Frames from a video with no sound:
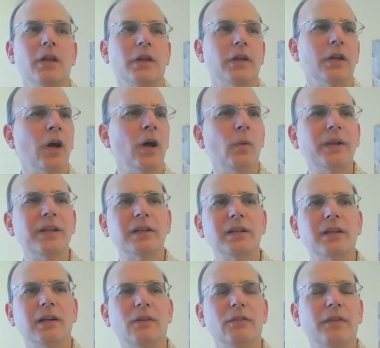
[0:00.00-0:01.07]
you know we did
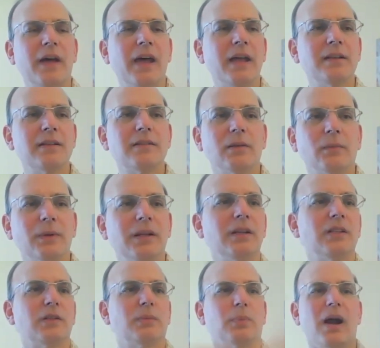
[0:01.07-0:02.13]
an event and we did
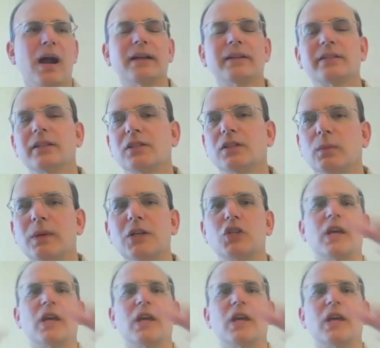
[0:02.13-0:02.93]
this process and